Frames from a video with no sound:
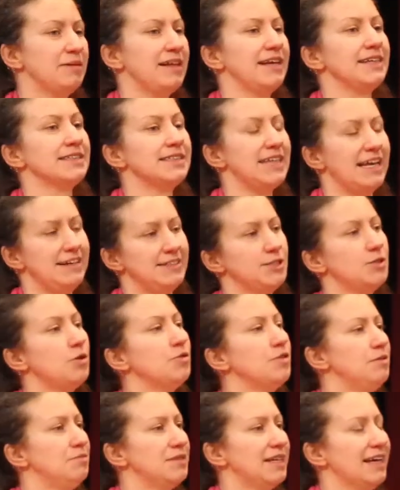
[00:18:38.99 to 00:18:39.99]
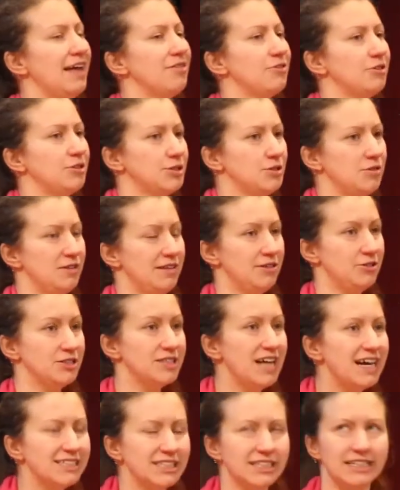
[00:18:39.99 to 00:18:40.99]
the plants i sewed them together so that they're
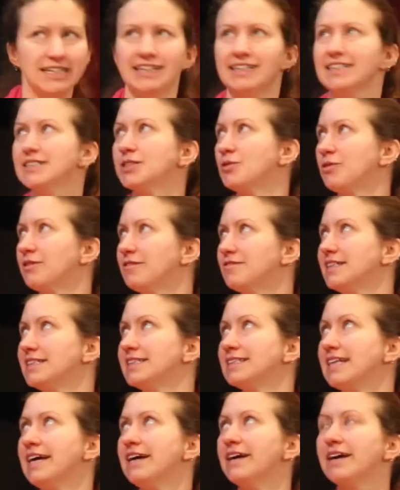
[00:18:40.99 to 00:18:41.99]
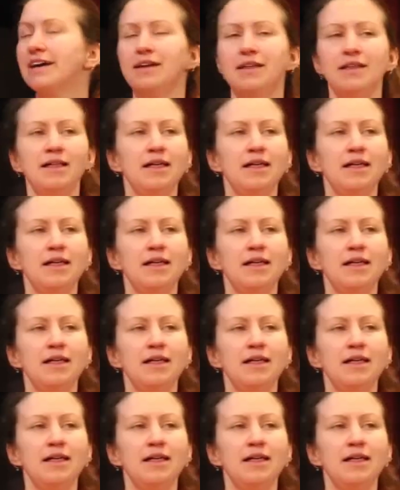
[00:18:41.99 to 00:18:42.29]
touching and it's sort of this like